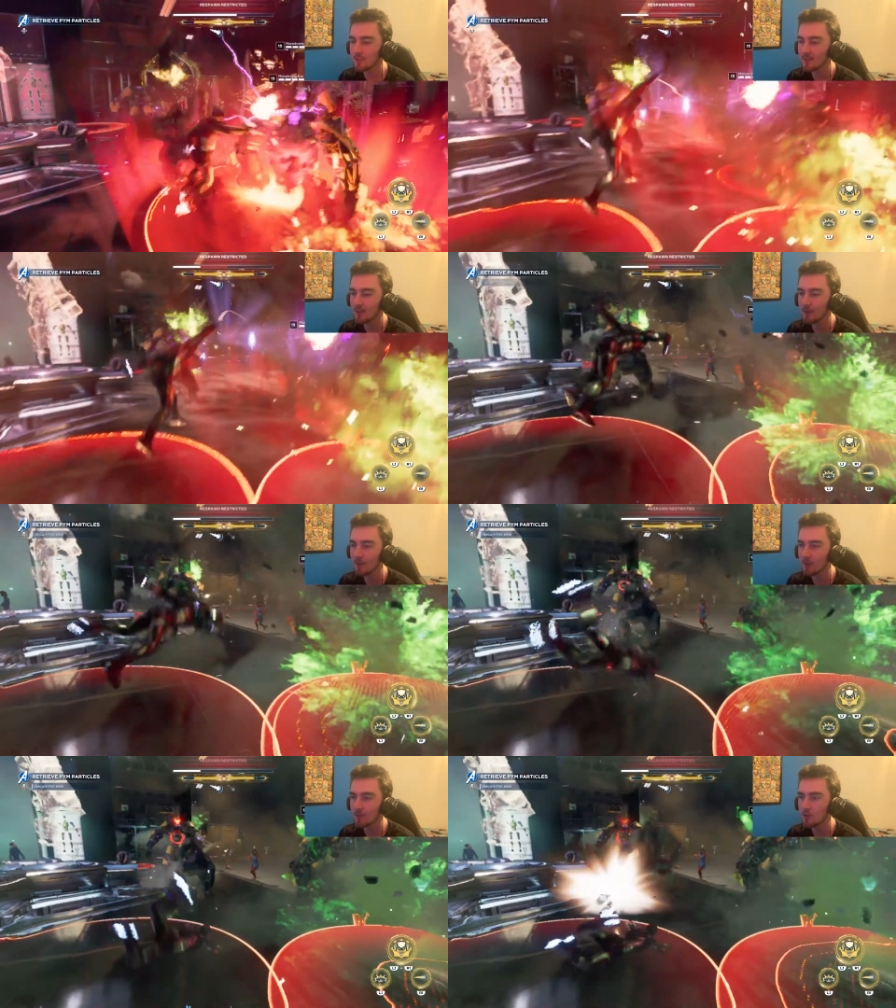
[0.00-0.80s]
actually
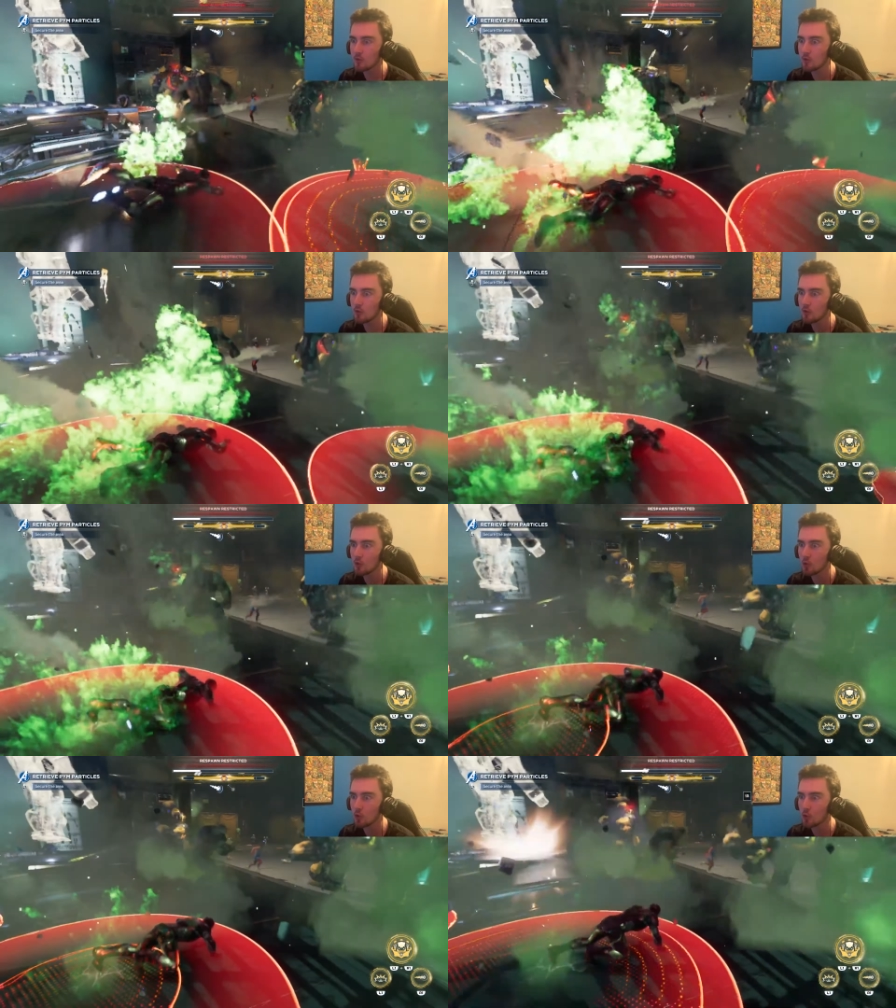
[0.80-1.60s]
what I wanted to
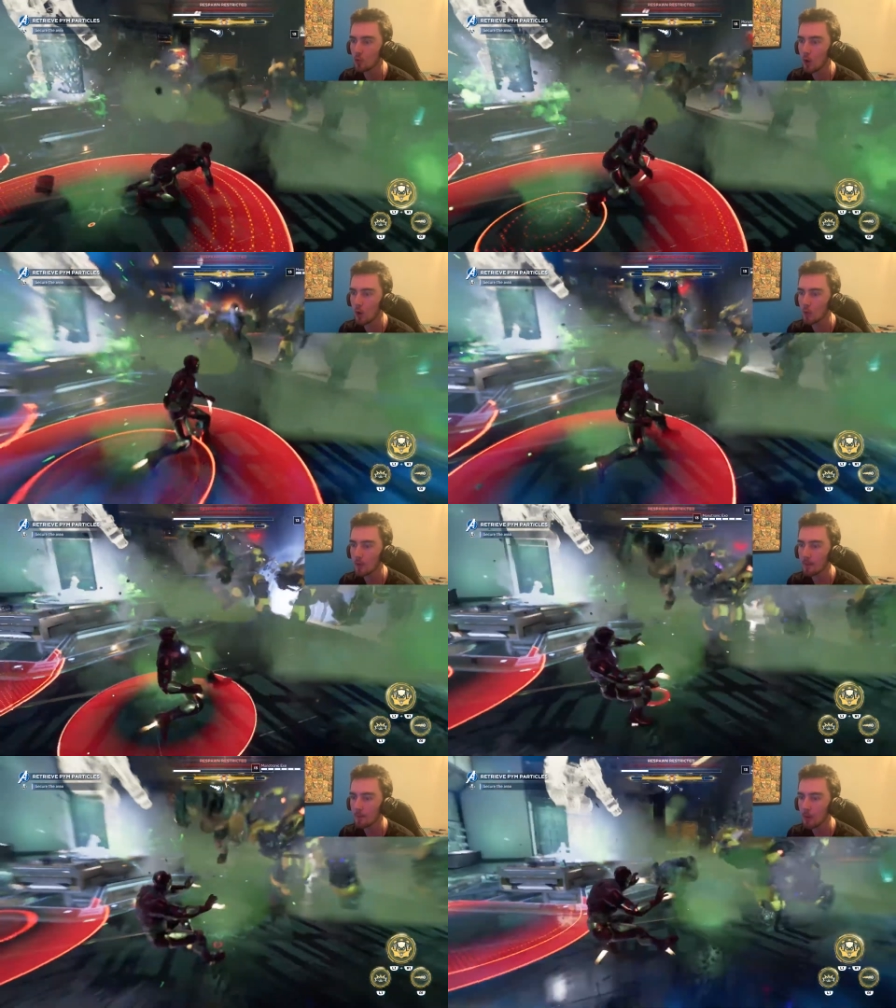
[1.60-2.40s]
do.
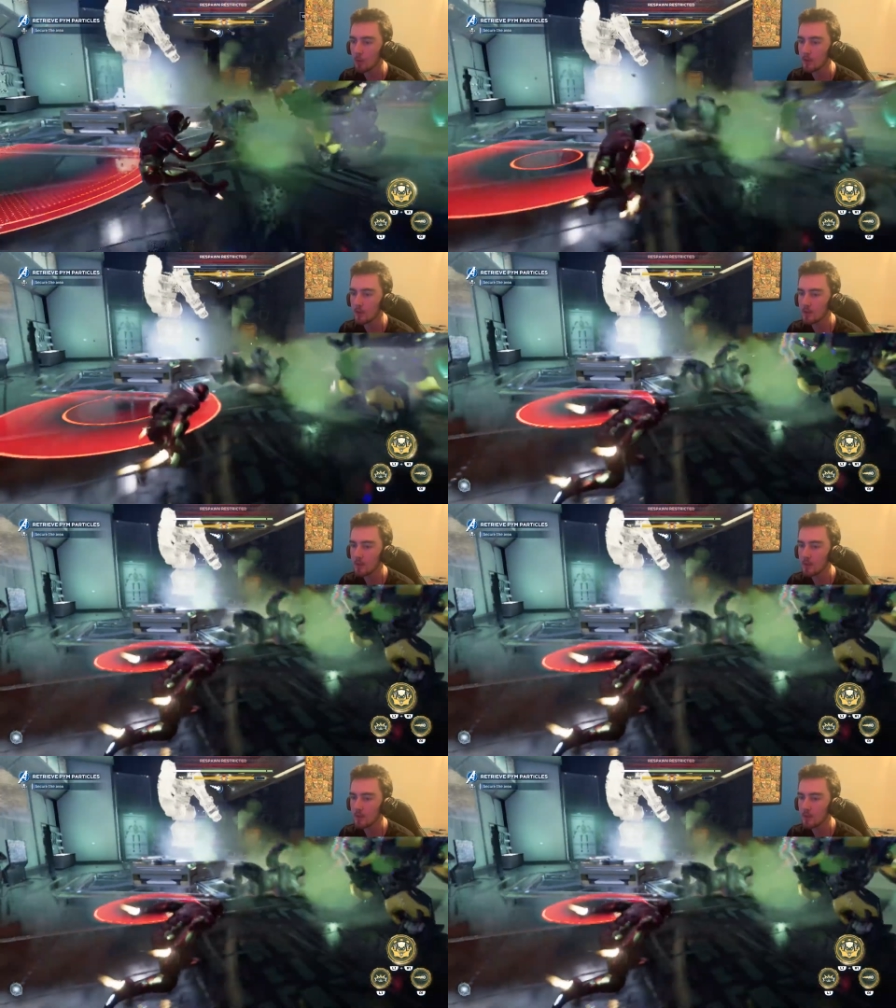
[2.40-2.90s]
Holy moly!